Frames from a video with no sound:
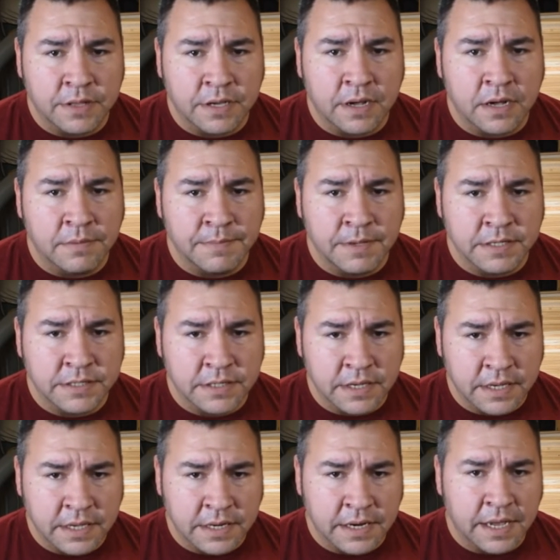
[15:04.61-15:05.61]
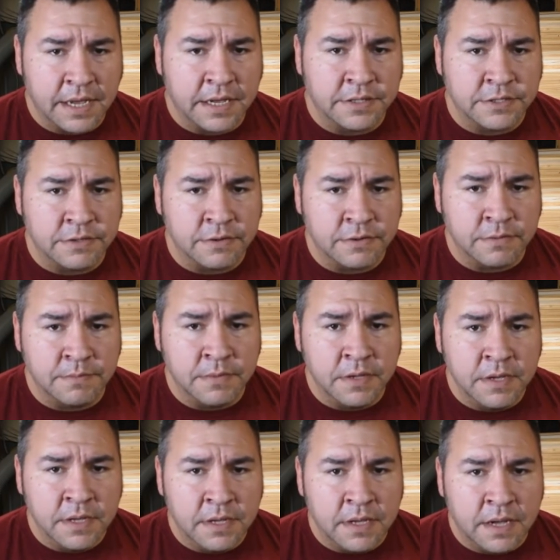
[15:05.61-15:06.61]
the comments and answer
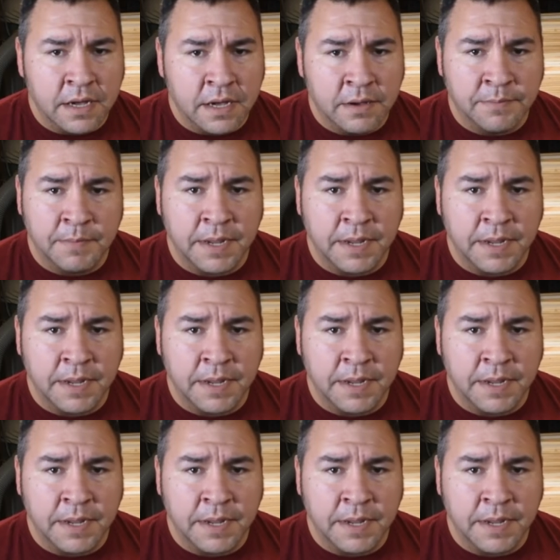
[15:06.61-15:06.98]
them.